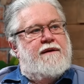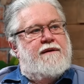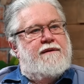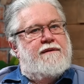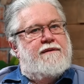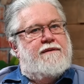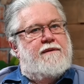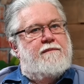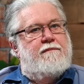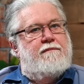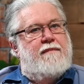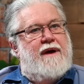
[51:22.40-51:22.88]

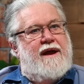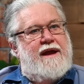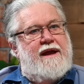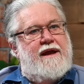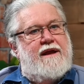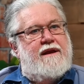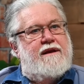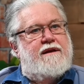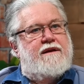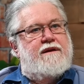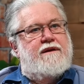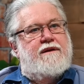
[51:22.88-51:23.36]

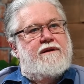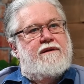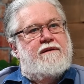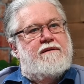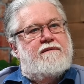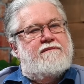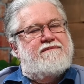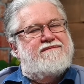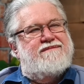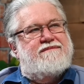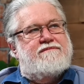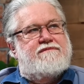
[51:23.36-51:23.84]

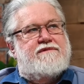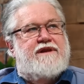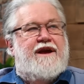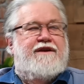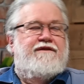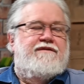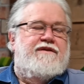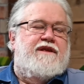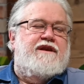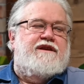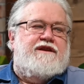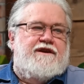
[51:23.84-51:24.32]

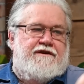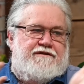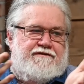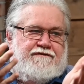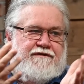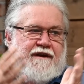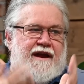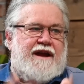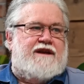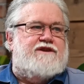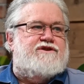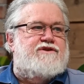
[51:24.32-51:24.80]
The de
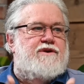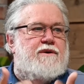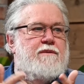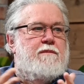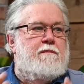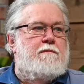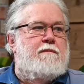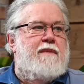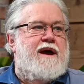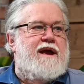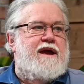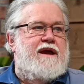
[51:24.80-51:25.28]
facto
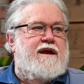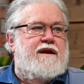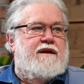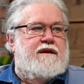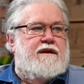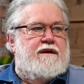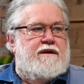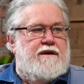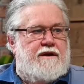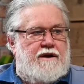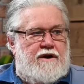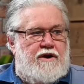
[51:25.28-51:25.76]
main
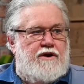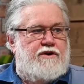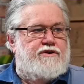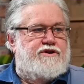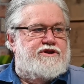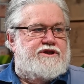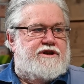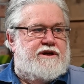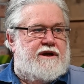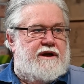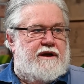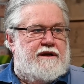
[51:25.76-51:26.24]

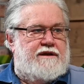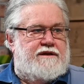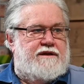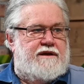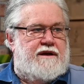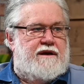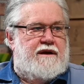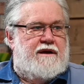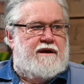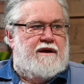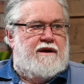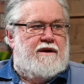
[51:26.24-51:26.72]

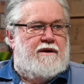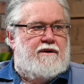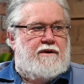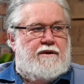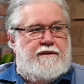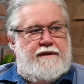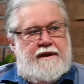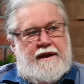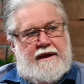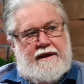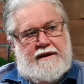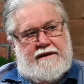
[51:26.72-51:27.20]
negotiator on
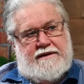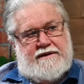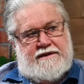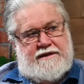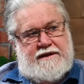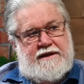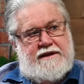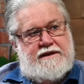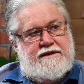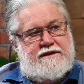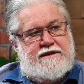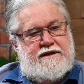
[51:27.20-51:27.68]
the
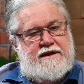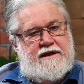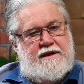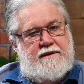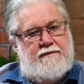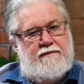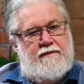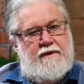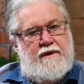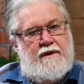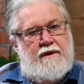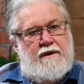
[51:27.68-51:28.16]
ANC's
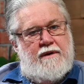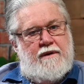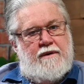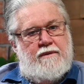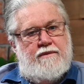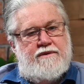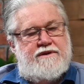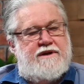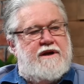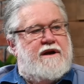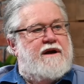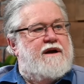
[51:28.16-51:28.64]
team
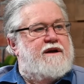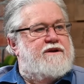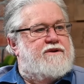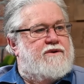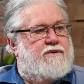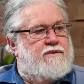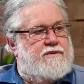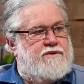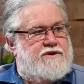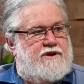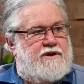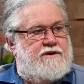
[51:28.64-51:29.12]
was a guy
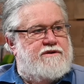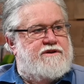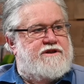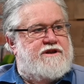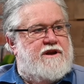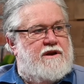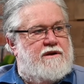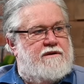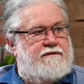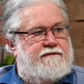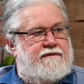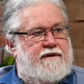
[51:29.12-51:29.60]
called Joe
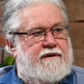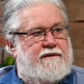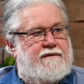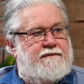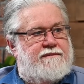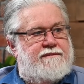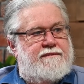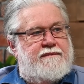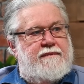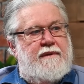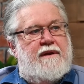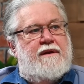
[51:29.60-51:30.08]
Slovo,
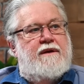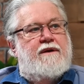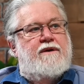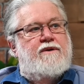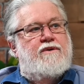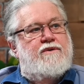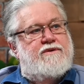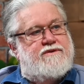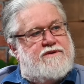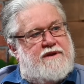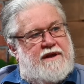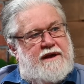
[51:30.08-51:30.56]

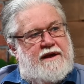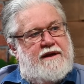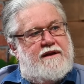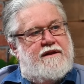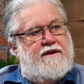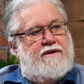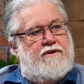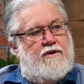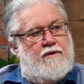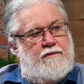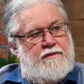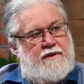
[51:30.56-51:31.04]
who's the head of the
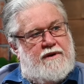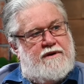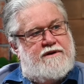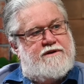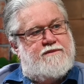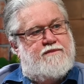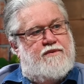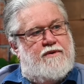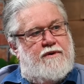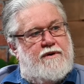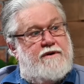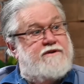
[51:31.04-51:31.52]
Communist
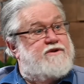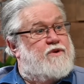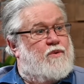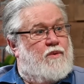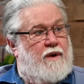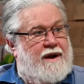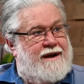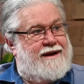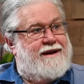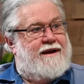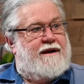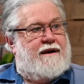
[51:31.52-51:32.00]
Party. He's a
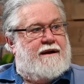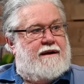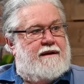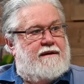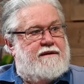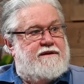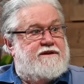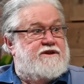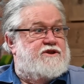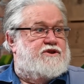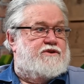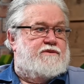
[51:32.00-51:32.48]
white guy.
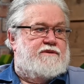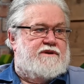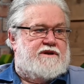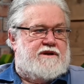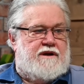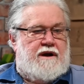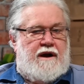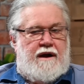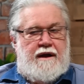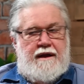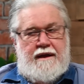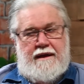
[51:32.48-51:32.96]
He's a Jewish
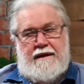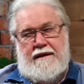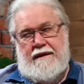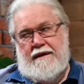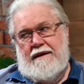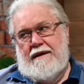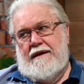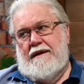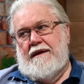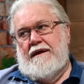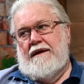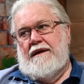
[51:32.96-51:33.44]
guy.
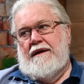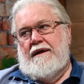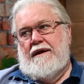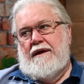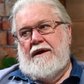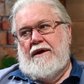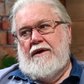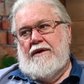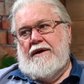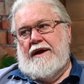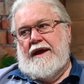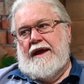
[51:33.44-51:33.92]

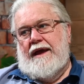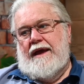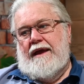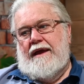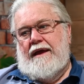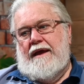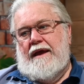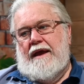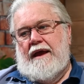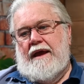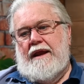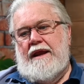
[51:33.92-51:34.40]
Okay.
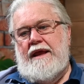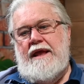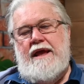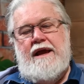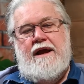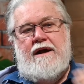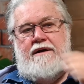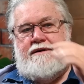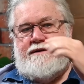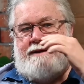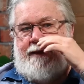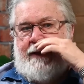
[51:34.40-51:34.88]
And he
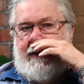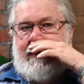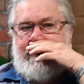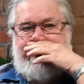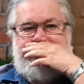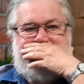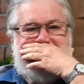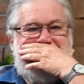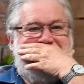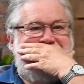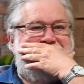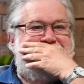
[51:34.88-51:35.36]
goes to the
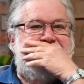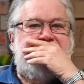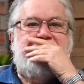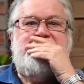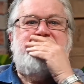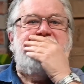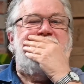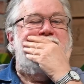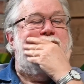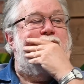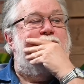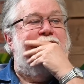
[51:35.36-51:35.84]
ANC and says,
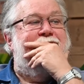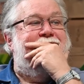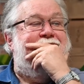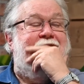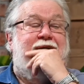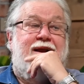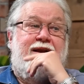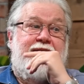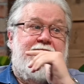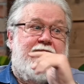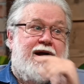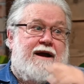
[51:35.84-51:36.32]
we're
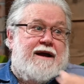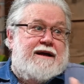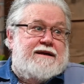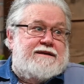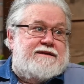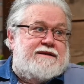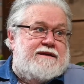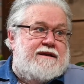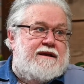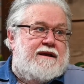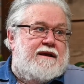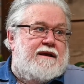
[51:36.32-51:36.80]
done,
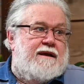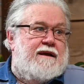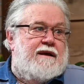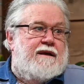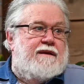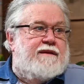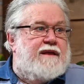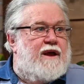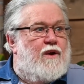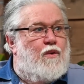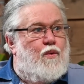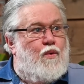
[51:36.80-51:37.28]
guys.
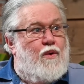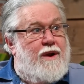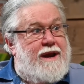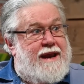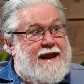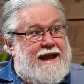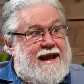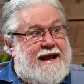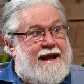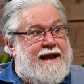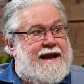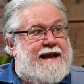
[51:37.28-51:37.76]
They're
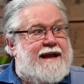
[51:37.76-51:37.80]
winning.